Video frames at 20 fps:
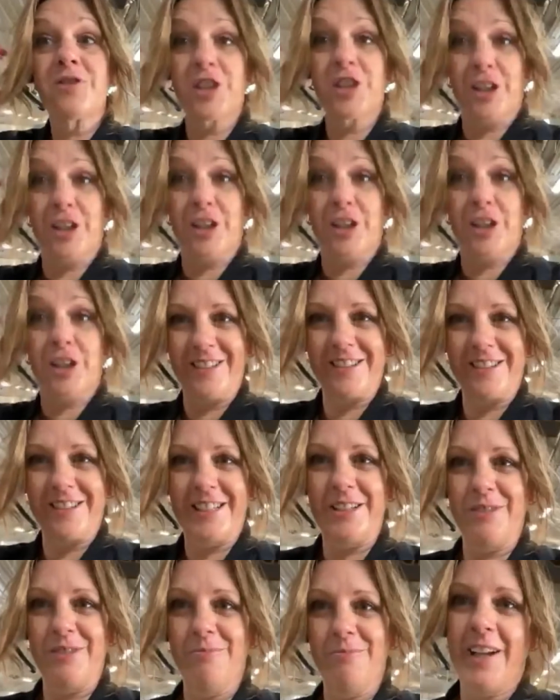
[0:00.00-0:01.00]
We have
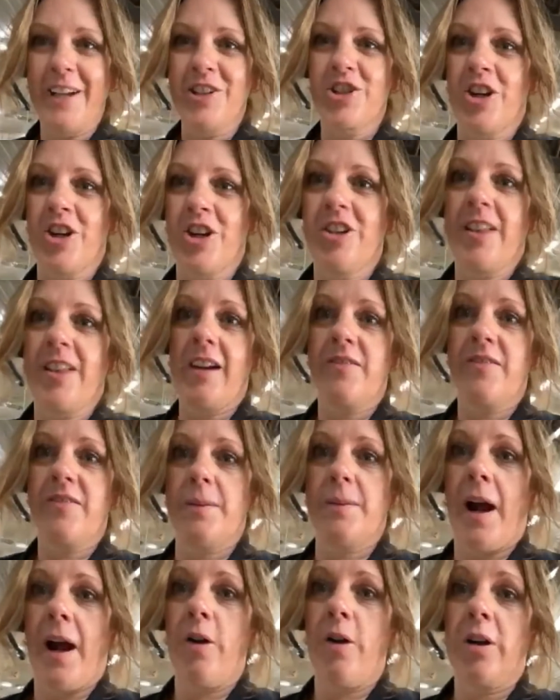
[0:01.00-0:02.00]
generators to make
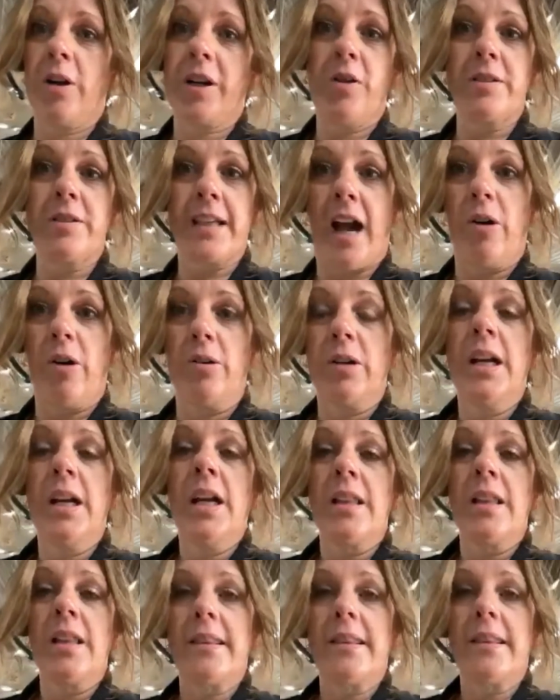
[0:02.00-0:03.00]
sure that if the power goes
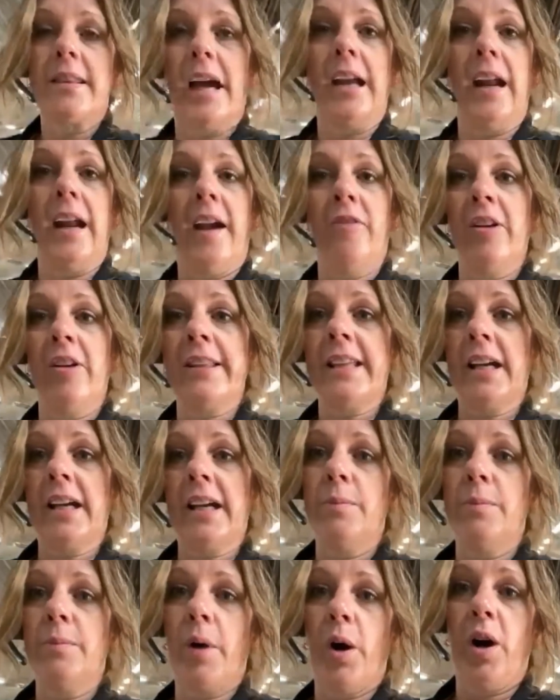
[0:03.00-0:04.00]
out, that
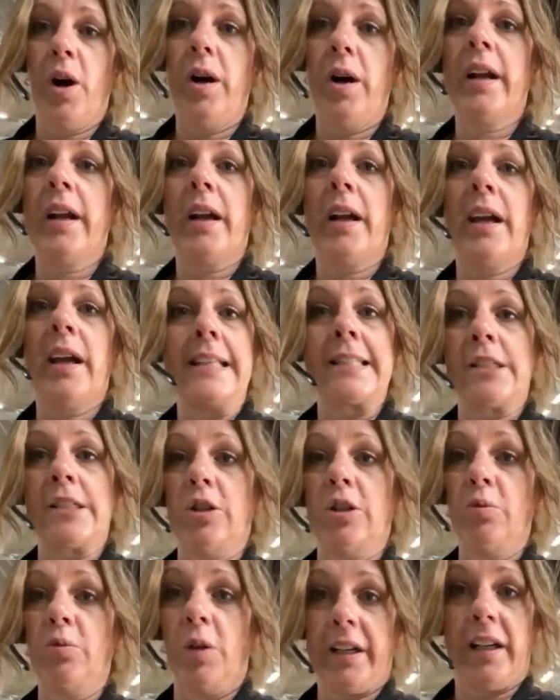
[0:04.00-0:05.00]
everything in the barn
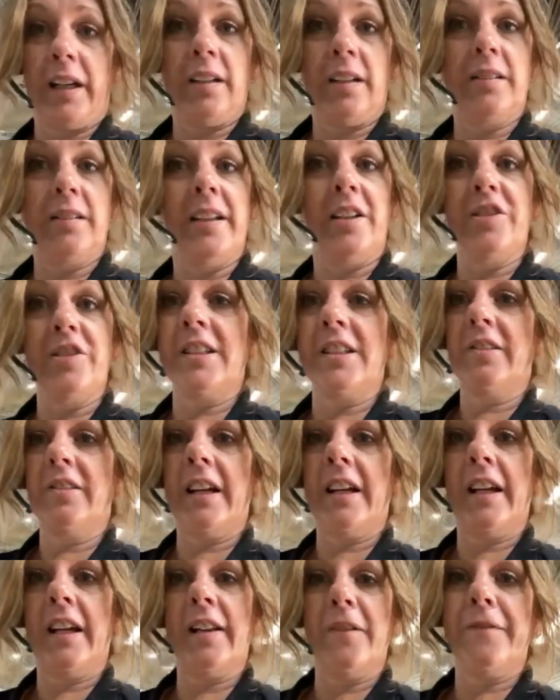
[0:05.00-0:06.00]
is still working.
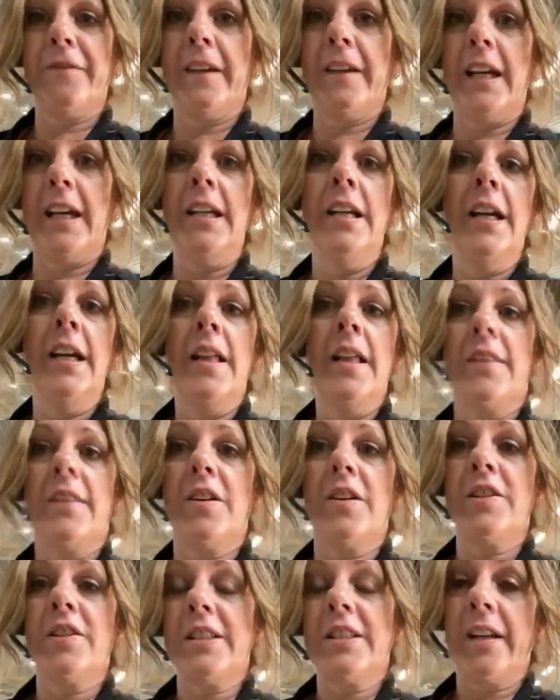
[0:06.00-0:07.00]
They're still getting their feed,
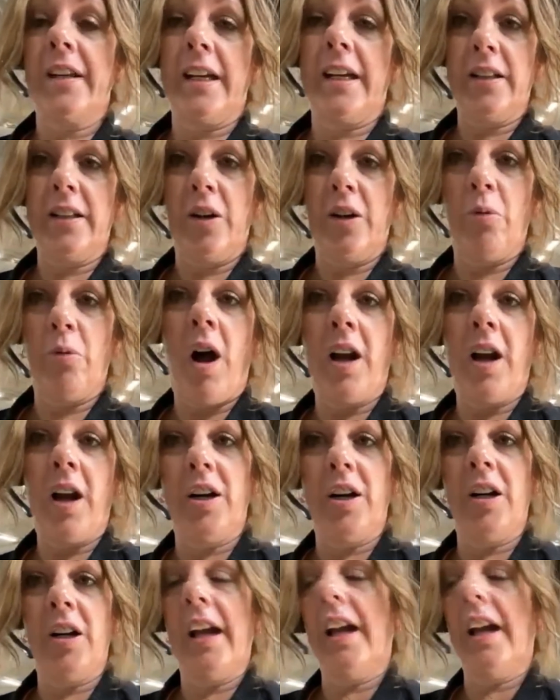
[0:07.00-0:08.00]
they're still getting their
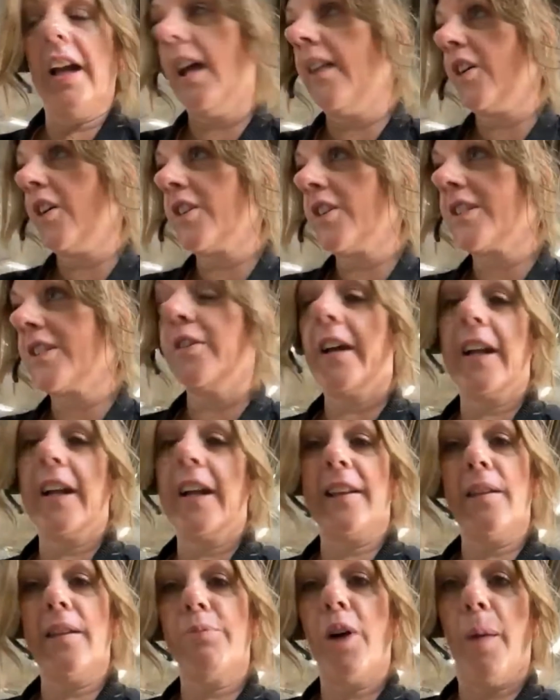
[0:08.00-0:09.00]
water, and they're still
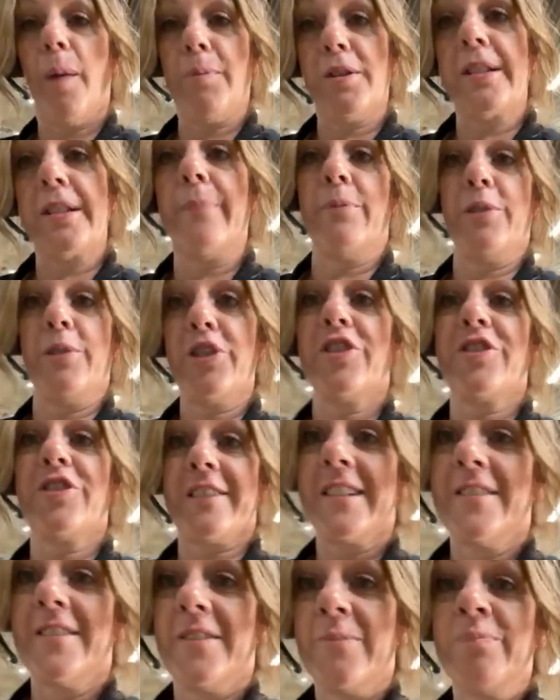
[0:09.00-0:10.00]
getting the proper temperatures.